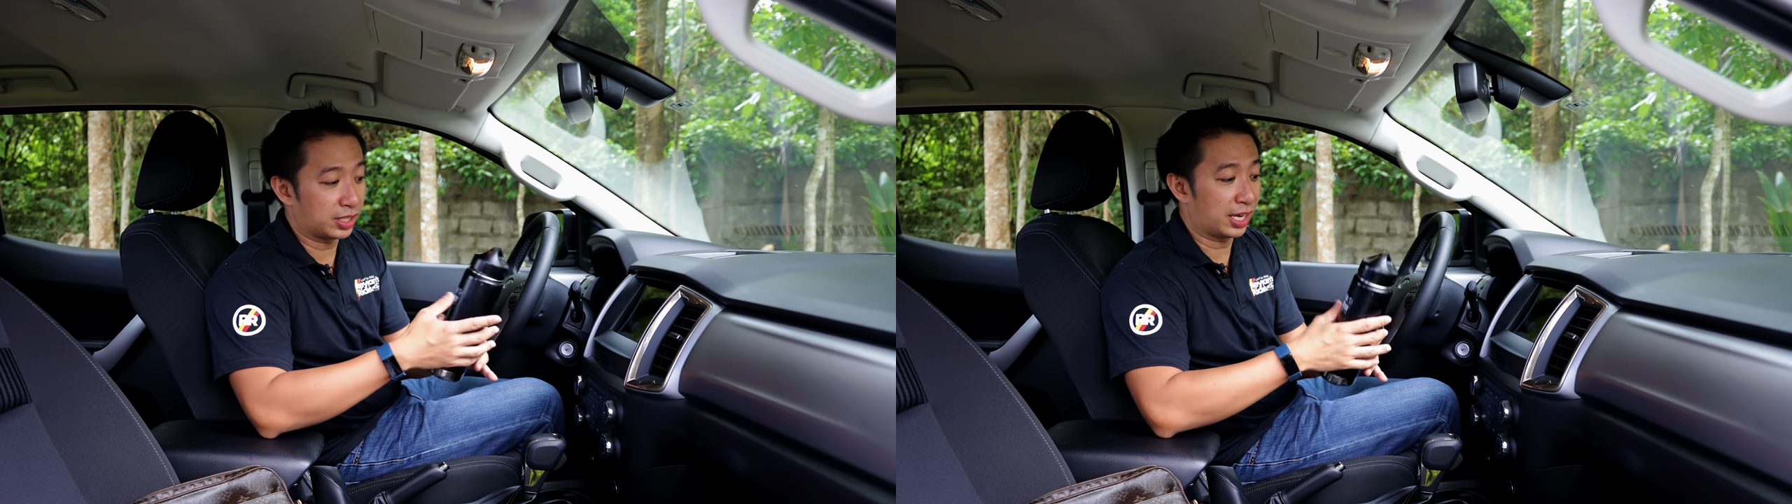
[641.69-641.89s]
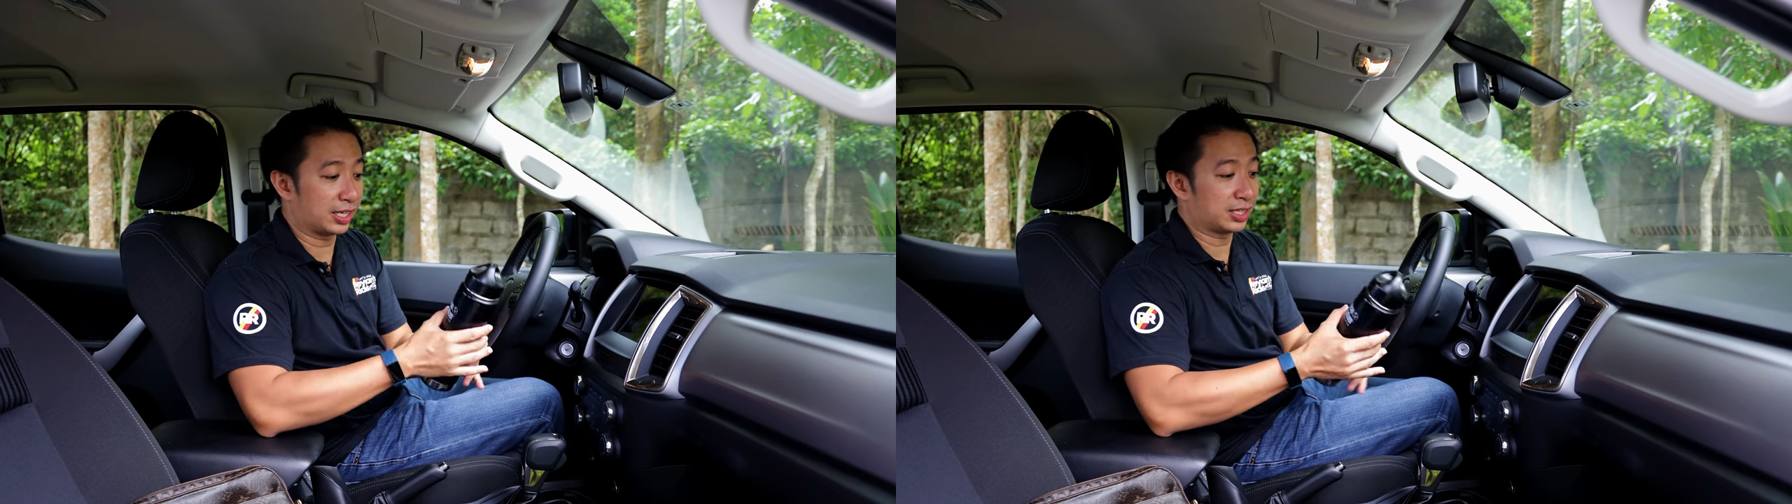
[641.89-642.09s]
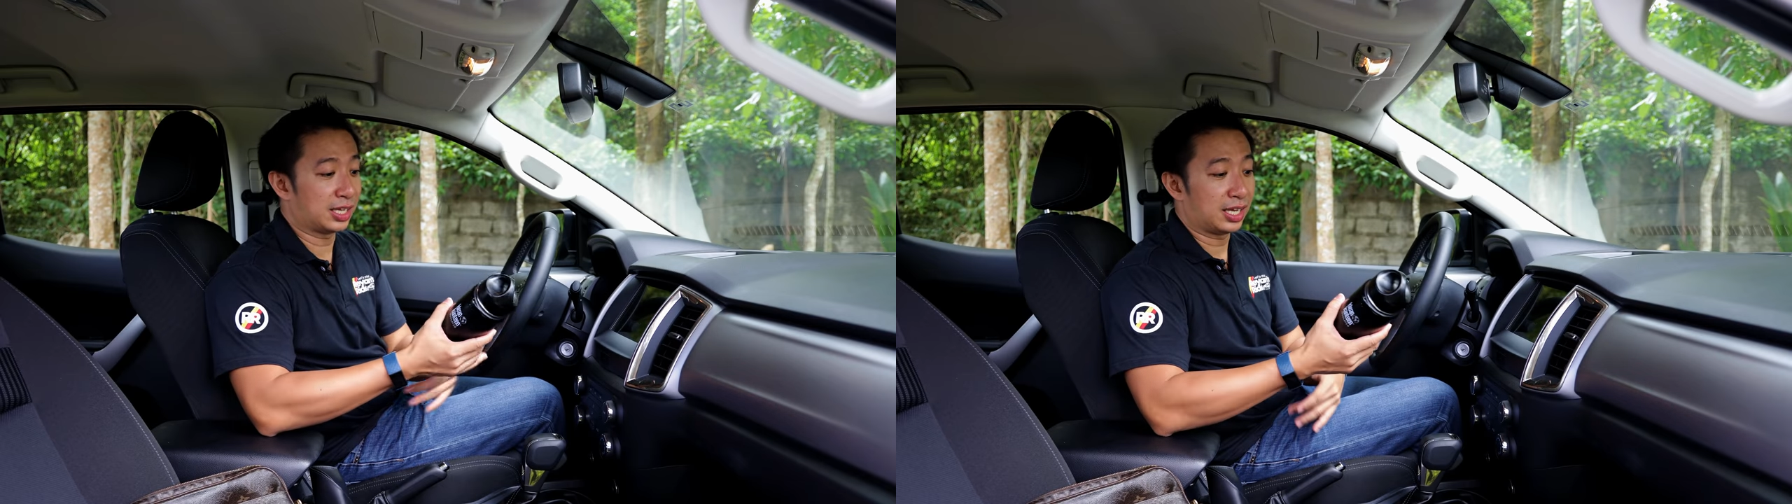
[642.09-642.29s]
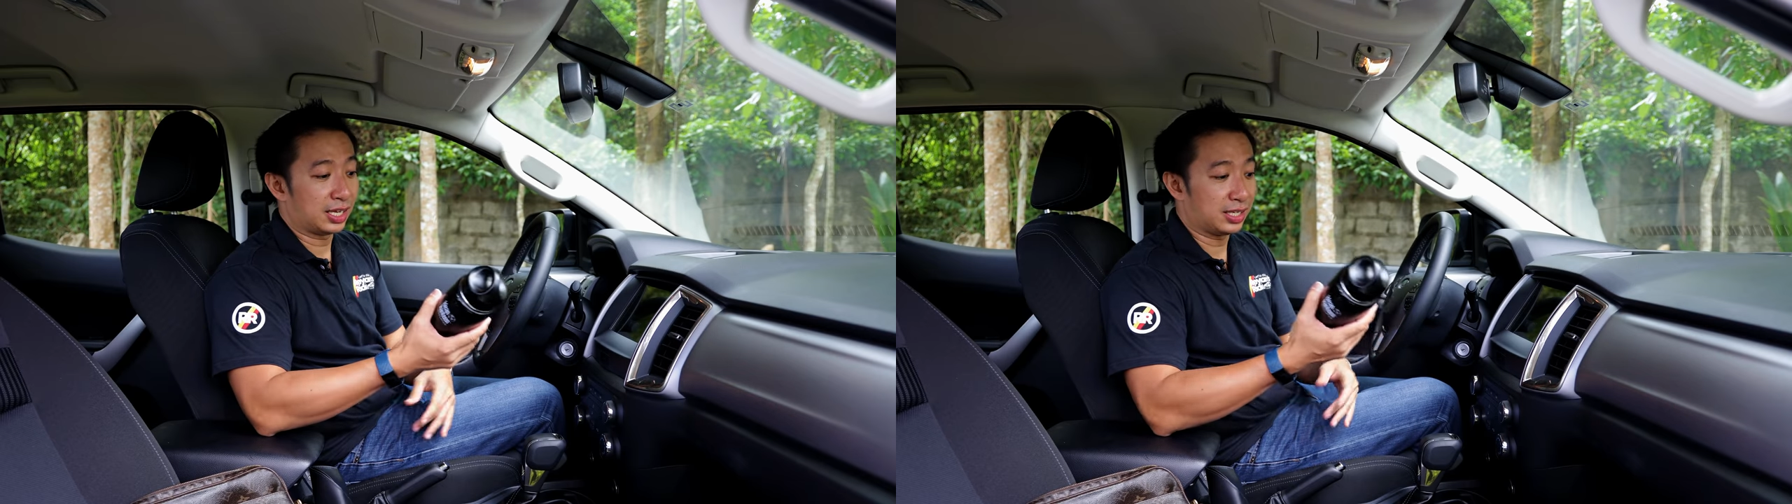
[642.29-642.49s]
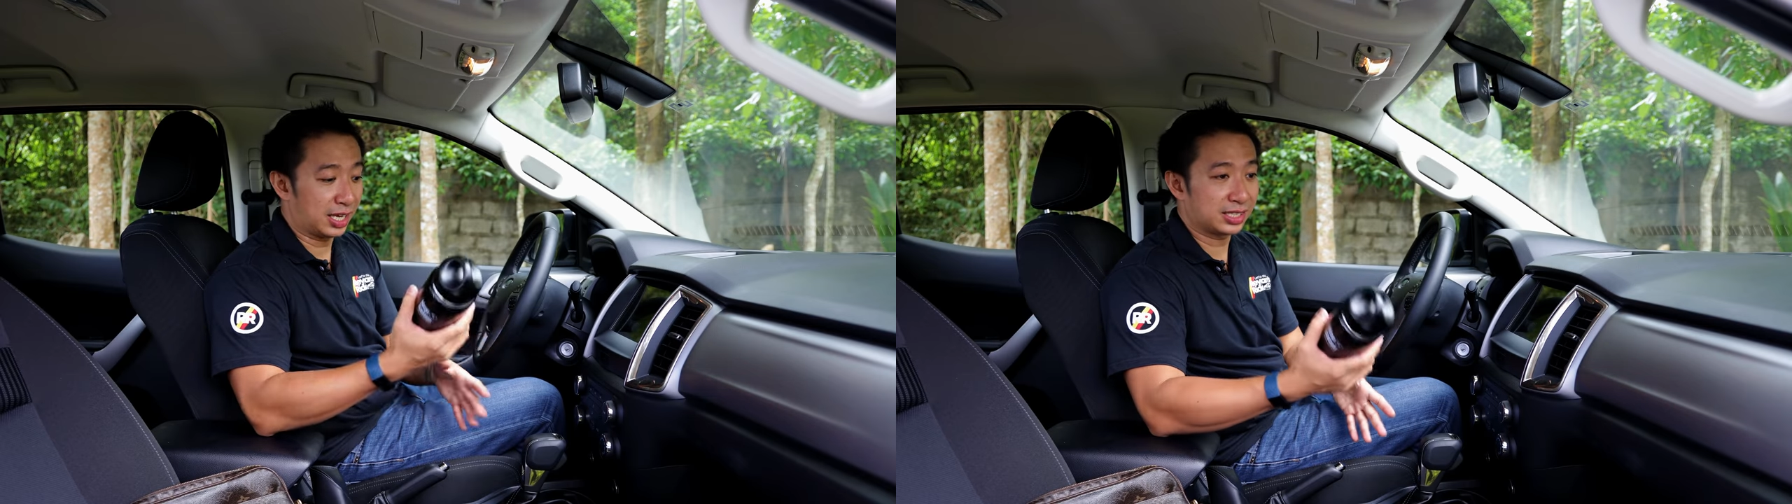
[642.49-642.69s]
that
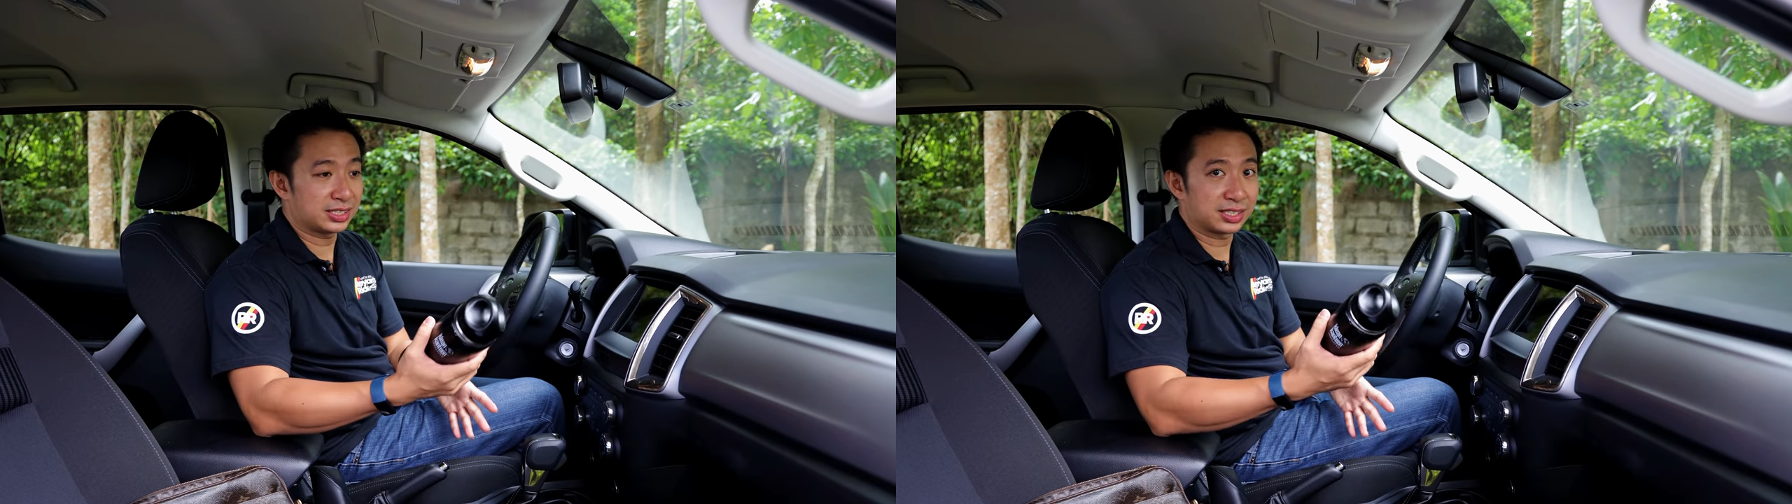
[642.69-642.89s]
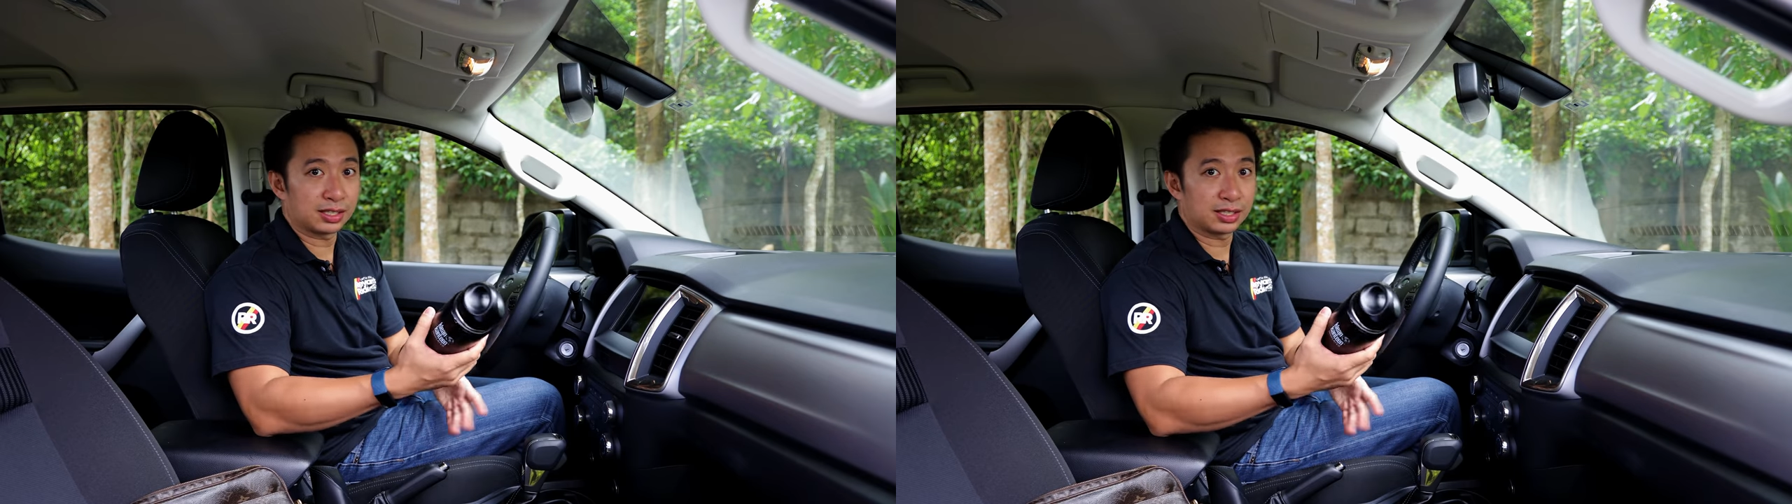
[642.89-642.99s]
yes,